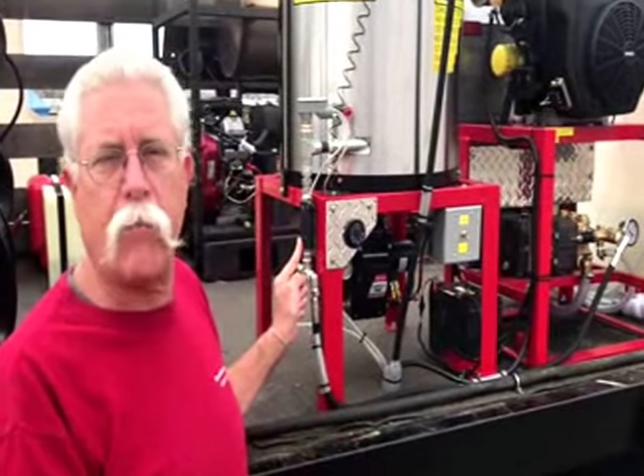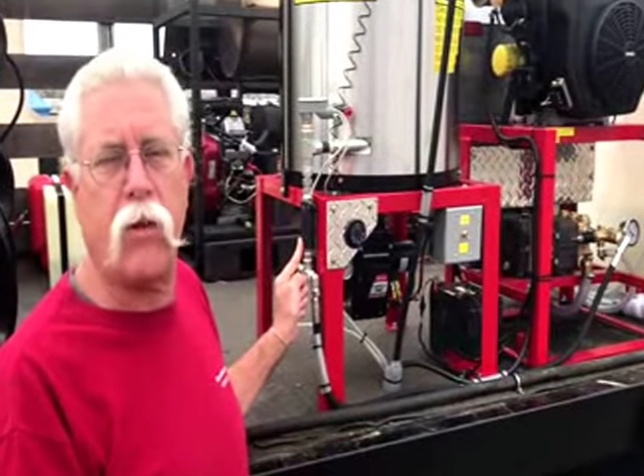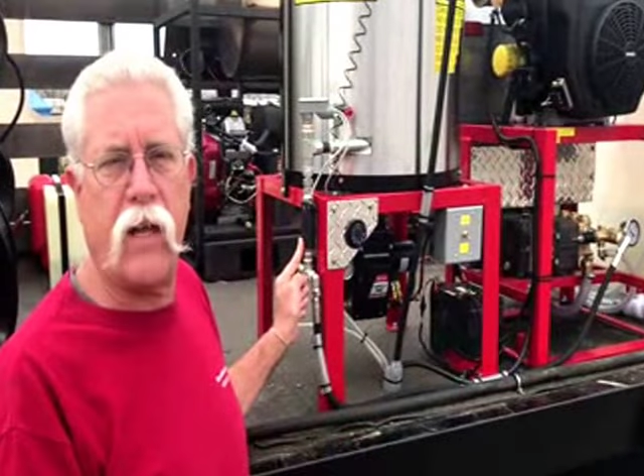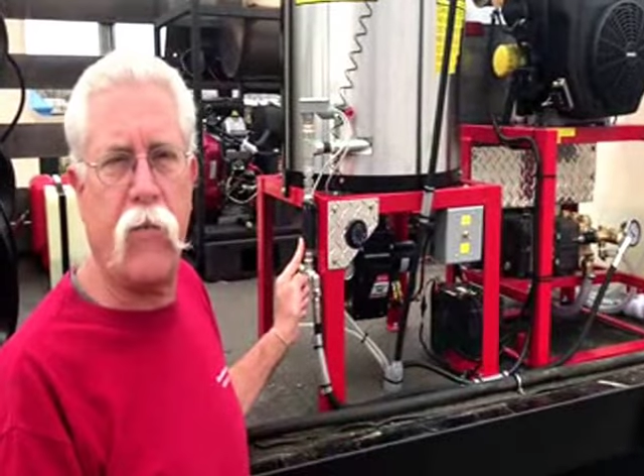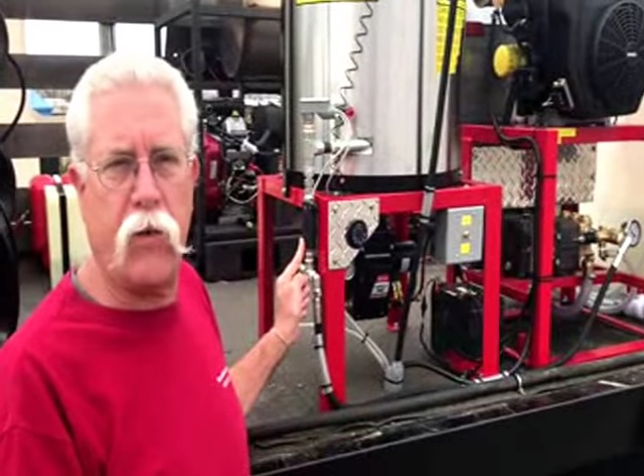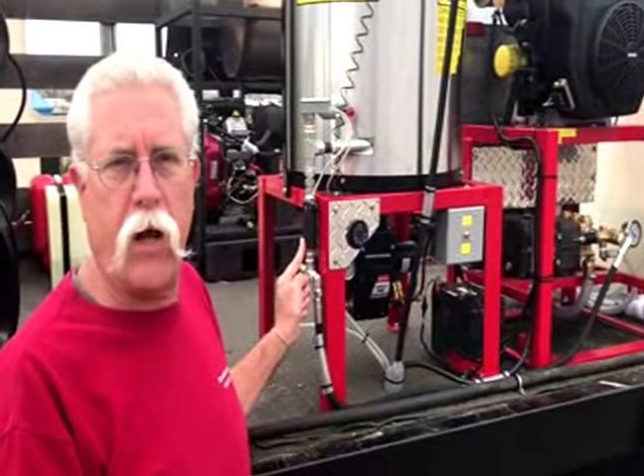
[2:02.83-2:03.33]
them
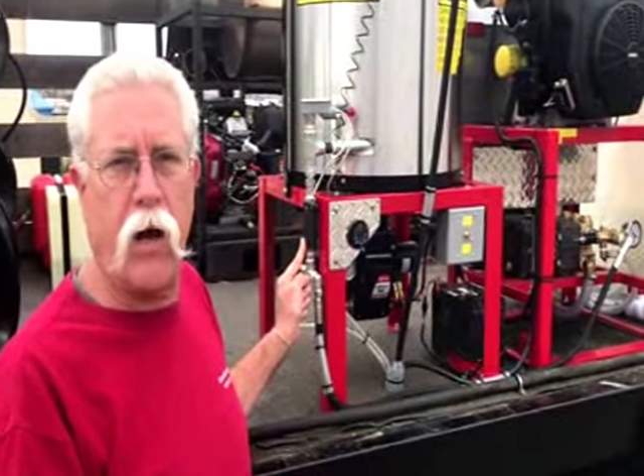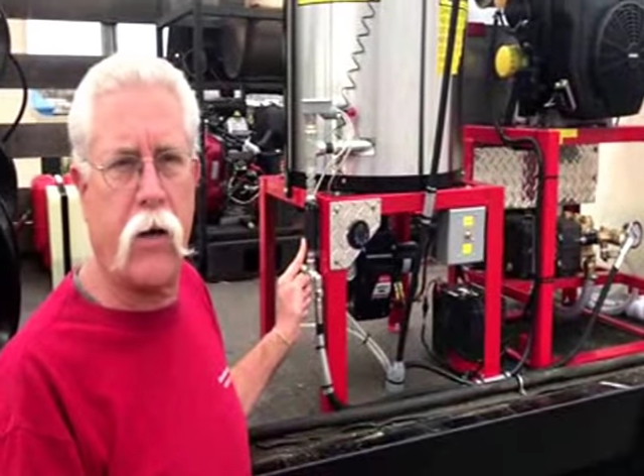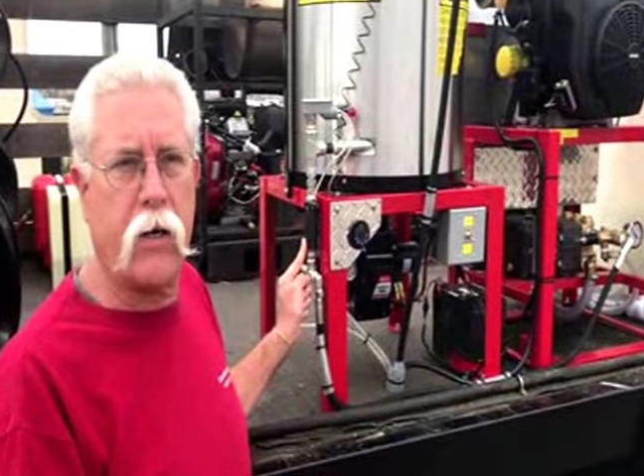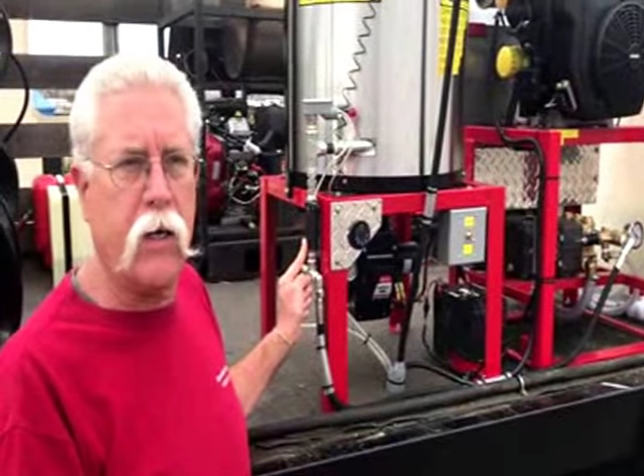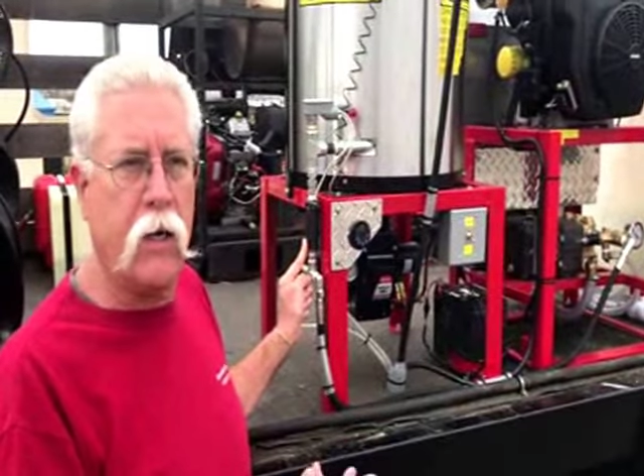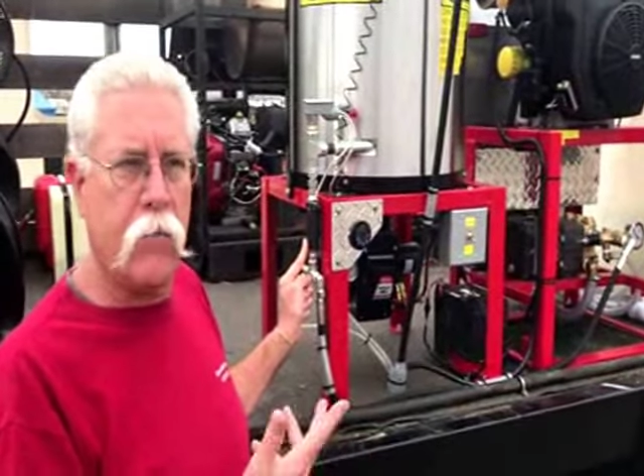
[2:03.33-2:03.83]
live
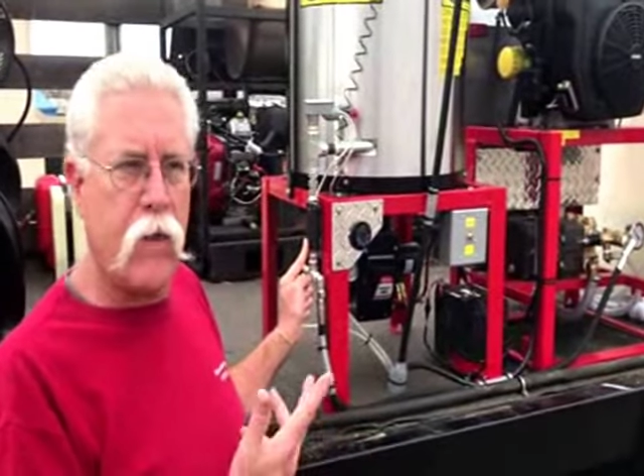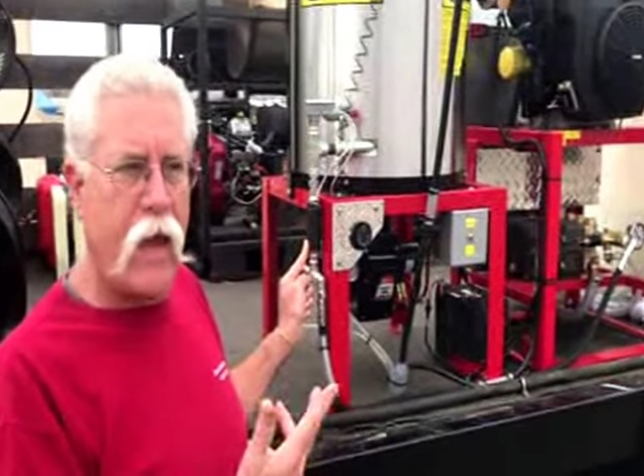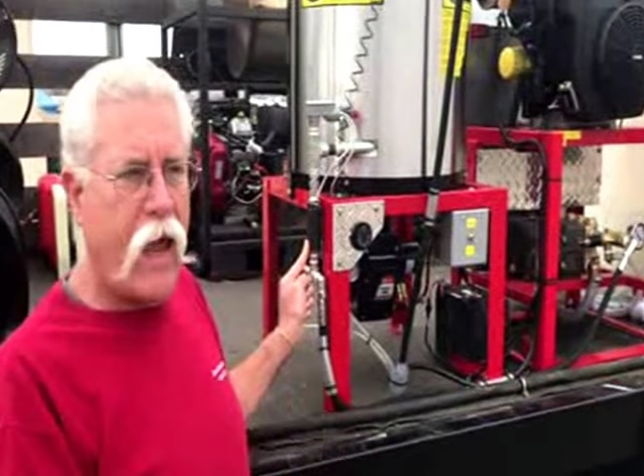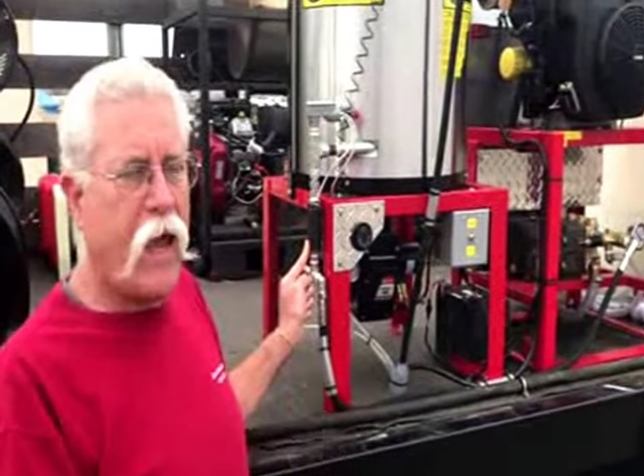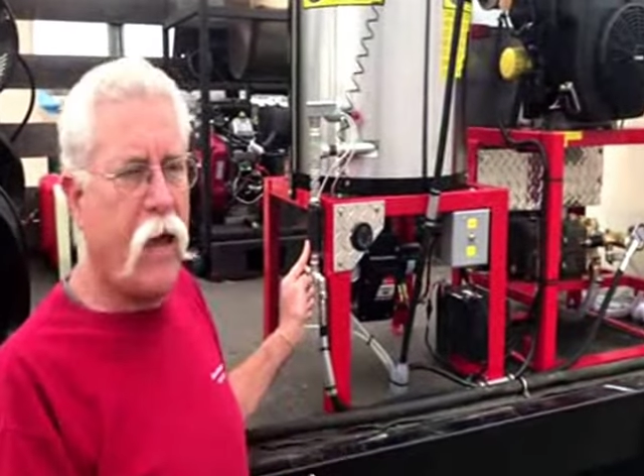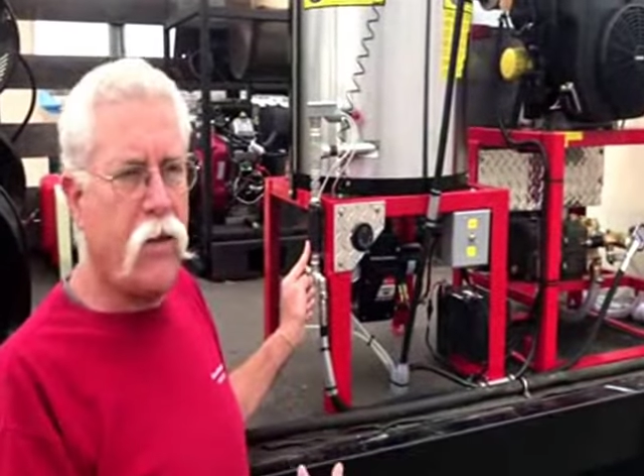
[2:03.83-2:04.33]
longer.
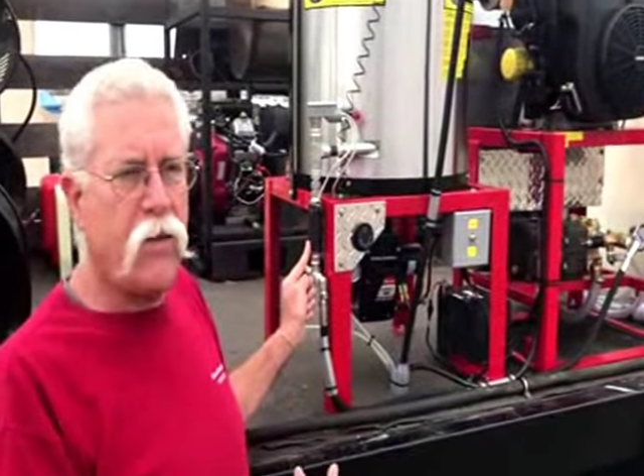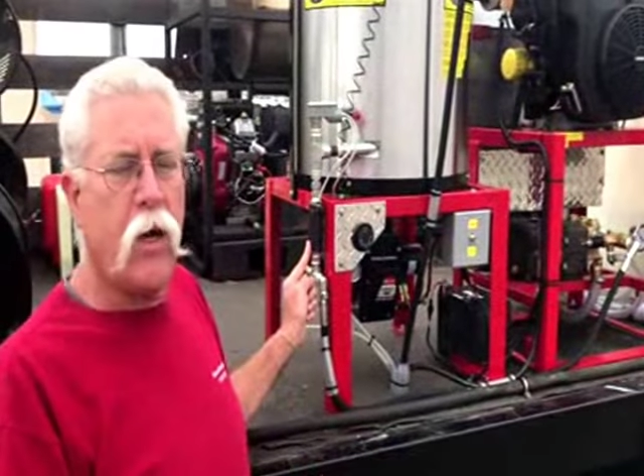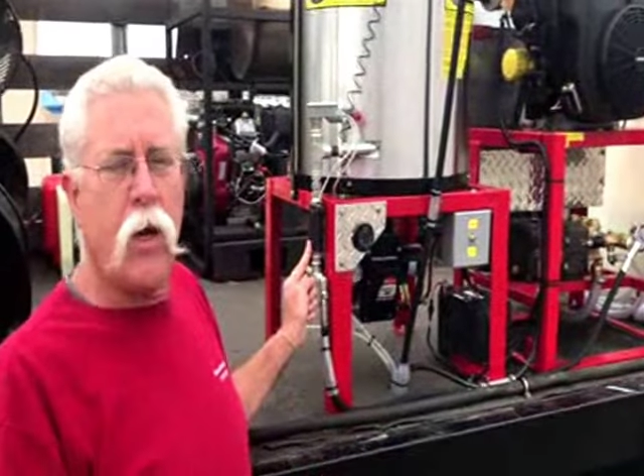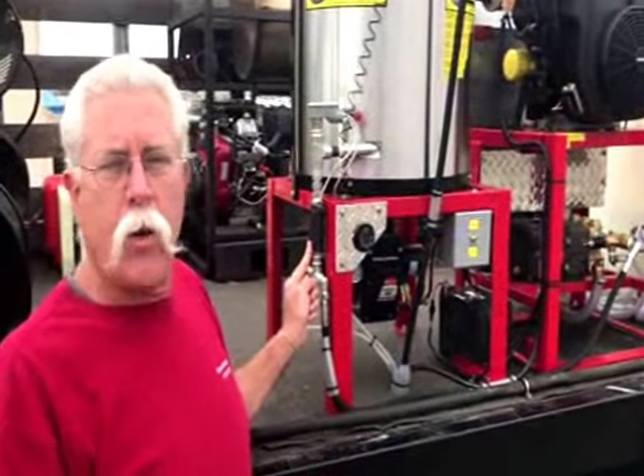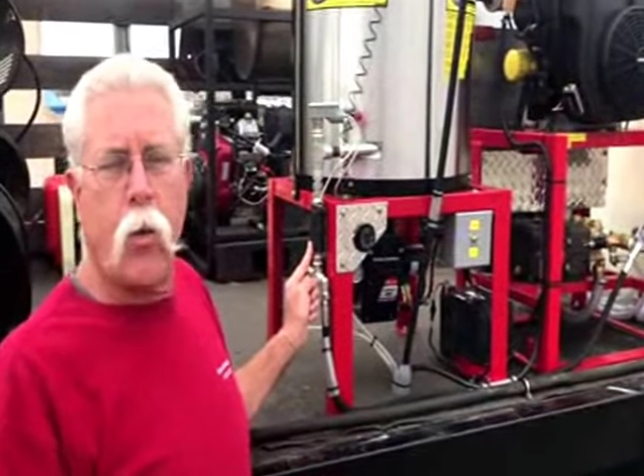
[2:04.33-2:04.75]
And